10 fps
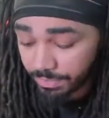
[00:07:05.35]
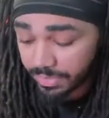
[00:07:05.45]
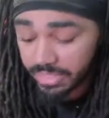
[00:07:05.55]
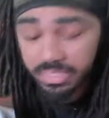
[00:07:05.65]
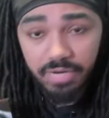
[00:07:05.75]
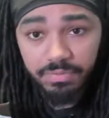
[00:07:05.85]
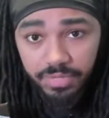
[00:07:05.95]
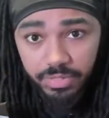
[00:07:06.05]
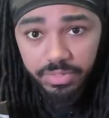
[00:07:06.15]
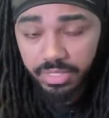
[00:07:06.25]
things that I
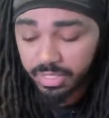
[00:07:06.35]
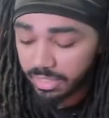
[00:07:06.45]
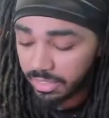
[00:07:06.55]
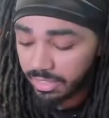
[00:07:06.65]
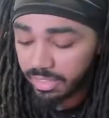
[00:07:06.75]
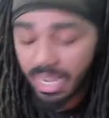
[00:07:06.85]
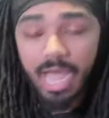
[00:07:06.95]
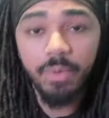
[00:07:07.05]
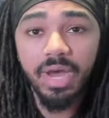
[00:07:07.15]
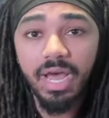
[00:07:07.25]
failed in, and
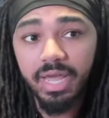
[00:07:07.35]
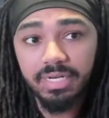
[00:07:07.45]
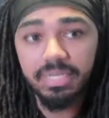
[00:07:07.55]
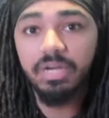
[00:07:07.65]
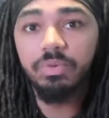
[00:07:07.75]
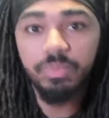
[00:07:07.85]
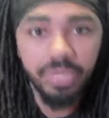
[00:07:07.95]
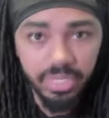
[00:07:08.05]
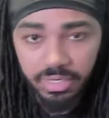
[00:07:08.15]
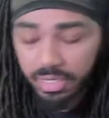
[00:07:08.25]
how I dealt
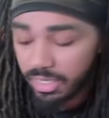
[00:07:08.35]
with it,